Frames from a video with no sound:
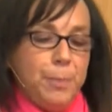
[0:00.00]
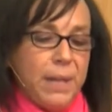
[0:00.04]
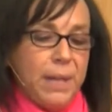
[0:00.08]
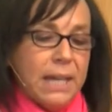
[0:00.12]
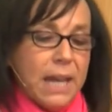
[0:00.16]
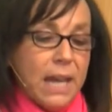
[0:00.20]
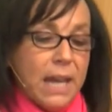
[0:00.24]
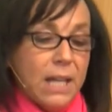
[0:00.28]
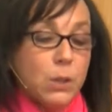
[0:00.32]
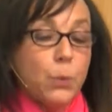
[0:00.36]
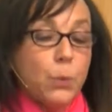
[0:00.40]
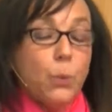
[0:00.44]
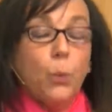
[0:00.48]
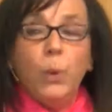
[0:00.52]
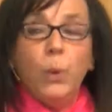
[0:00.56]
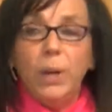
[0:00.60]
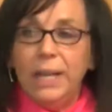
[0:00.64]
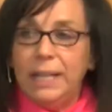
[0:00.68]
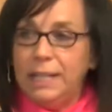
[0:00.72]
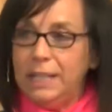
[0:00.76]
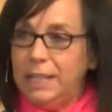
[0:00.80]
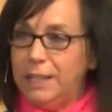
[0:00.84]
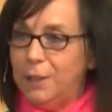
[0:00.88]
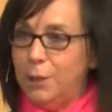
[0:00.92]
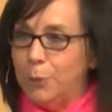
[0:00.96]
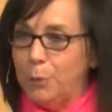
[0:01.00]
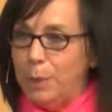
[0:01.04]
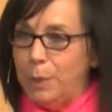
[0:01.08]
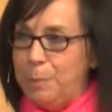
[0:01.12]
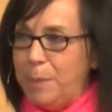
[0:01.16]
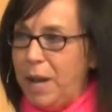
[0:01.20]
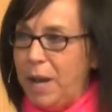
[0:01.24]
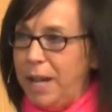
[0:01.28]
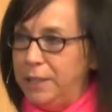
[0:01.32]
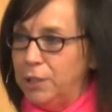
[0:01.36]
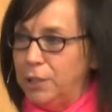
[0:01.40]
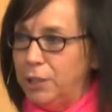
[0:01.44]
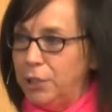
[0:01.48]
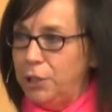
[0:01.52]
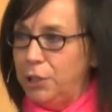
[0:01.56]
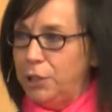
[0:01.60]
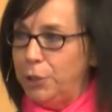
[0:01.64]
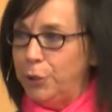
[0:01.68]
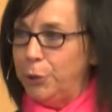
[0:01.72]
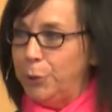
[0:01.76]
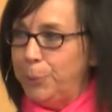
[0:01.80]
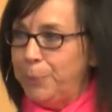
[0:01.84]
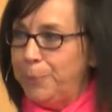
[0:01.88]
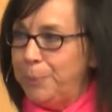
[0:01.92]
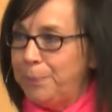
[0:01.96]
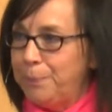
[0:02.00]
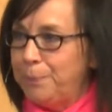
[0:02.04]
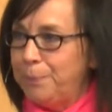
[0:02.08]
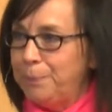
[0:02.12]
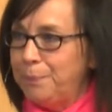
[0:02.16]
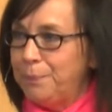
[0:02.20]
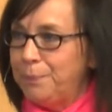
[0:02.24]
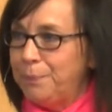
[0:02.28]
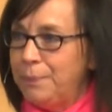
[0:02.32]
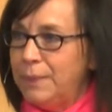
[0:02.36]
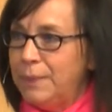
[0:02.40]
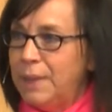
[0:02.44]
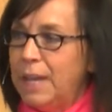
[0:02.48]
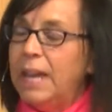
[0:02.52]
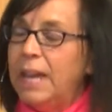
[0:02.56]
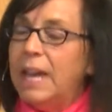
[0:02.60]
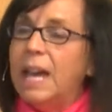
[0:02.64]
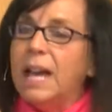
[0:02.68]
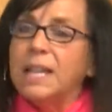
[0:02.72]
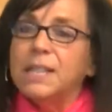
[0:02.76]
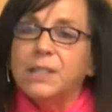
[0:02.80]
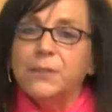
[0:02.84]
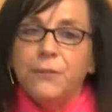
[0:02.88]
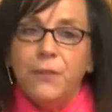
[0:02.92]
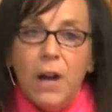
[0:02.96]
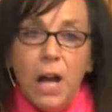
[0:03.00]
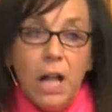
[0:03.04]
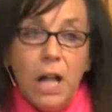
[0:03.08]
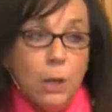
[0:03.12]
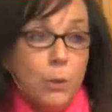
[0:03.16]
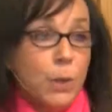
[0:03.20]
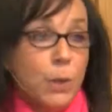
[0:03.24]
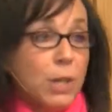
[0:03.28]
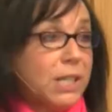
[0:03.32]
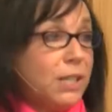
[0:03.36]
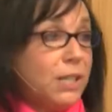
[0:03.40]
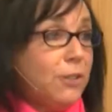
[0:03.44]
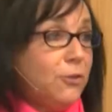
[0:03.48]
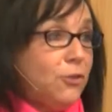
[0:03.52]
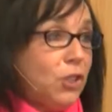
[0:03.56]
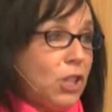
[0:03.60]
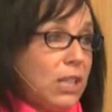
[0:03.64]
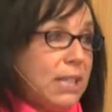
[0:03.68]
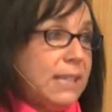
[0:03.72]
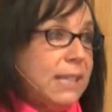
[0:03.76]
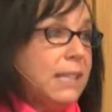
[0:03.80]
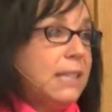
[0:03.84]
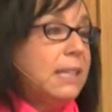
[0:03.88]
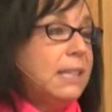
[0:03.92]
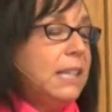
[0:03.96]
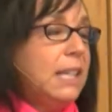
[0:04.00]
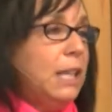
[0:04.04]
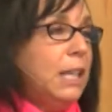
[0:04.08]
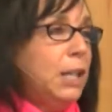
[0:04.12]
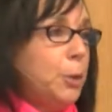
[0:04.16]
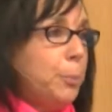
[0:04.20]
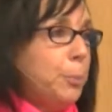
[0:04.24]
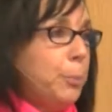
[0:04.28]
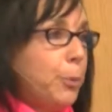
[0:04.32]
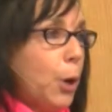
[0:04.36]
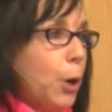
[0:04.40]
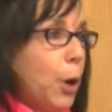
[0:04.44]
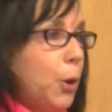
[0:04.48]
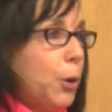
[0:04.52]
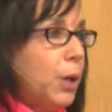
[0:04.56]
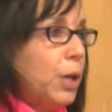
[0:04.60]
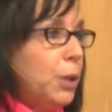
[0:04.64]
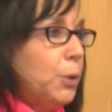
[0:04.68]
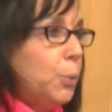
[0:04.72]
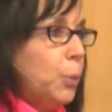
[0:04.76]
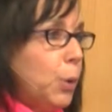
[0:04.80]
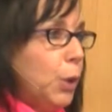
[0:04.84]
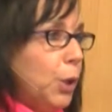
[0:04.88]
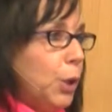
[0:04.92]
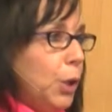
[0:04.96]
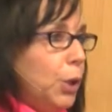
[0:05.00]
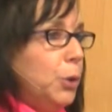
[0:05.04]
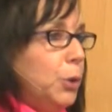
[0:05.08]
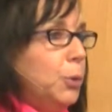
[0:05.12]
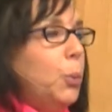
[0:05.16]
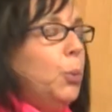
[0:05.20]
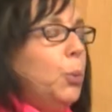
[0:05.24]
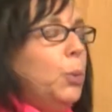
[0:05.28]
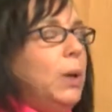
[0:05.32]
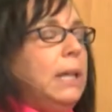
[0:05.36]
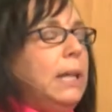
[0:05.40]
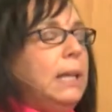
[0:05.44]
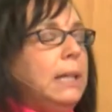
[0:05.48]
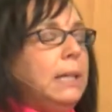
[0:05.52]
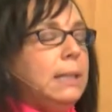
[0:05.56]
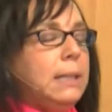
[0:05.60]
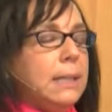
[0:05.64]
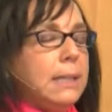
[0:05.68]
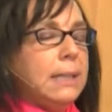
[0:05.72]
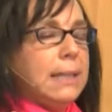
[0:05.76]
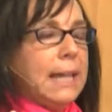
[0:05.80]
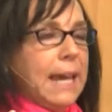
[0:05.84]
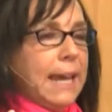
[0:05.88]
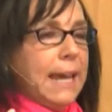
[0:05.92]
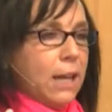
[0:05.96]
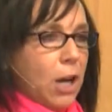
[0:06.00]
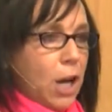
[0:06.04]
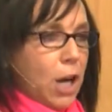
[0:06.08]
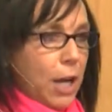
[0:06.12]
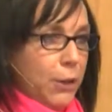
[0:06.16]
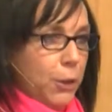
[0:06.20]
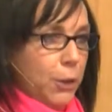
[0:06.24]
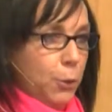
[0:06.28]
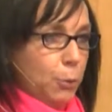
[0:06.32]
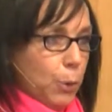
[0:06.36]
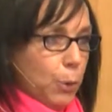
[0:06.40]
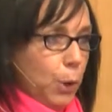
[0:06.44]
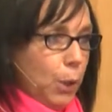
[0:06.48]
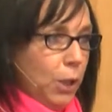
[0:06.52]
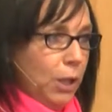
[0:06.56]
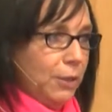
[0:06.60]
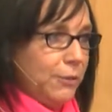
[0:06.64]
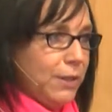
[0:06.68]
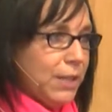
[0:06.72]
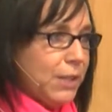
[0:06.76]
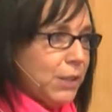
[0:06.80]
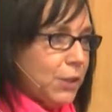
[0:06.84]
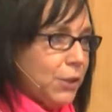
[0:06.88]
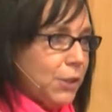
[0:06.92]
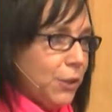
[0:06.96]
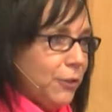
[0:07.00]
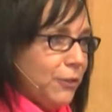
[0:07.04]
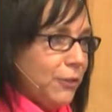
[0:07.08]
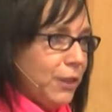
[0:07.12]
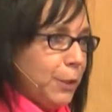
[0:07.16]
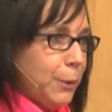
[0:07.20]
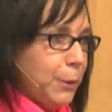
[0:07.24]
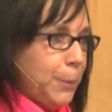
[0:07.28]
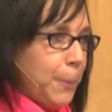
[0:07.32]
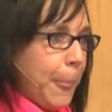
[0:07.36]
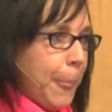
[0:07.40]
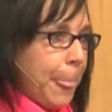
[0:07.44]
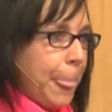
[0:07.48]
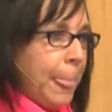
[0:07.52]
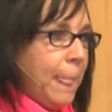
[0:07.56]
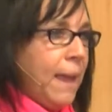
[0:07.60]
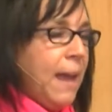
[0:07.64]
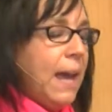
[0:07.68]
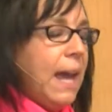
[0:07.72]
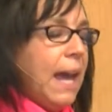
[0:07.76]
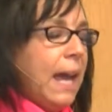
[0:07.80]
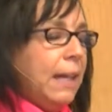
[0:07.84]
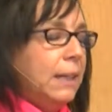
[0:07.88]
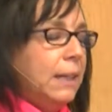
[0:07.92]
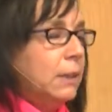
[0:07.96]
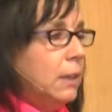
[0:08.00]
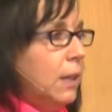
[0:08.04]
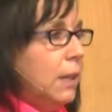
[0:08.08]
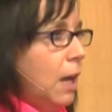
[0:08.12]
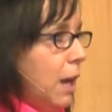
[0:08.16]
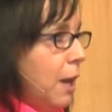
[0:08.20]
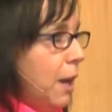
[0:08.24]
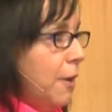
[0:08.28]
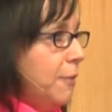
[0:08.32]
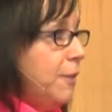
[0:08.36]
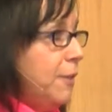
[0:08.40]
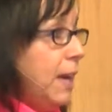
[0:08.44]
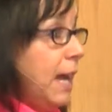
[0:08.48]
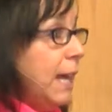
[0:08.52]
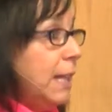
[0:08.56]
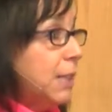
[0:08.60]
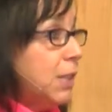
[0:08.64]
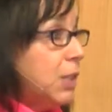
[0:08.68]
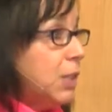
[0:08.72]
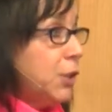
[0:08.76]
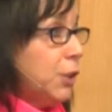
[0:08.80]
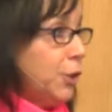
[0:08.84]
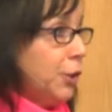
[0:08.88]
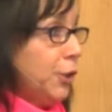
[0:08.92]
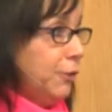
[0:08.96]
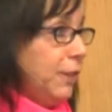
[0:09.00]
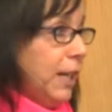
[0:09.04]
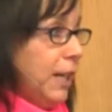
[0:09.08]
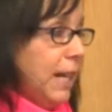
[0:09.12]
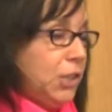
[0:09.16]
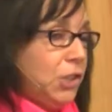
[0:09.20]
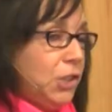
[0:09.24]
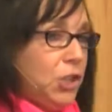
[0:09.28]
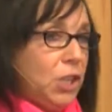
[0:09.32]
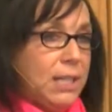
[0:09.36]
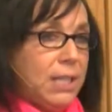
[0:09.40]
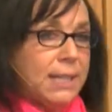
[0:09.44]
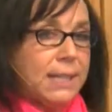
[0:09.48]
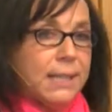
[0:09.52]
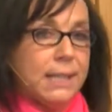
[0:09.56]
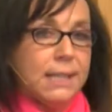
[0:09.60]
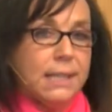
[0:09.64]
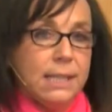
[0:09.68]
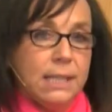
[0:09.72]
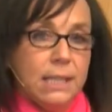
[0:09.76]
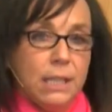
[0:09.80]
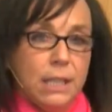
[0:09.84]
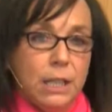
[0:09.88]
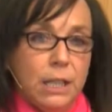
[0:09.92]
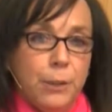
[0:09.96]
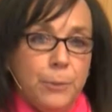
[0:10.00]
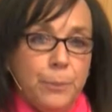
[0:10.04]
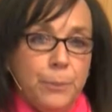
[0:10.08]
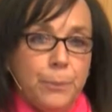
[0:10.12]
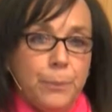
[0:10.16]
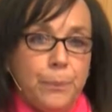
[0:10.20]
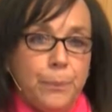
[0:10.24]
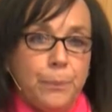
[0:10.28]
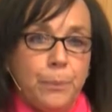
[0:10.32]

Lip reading: because we need the reminder too. As followers of Jesus in a broken world, we need to take on the role of a servant and love and serve like Jesus did.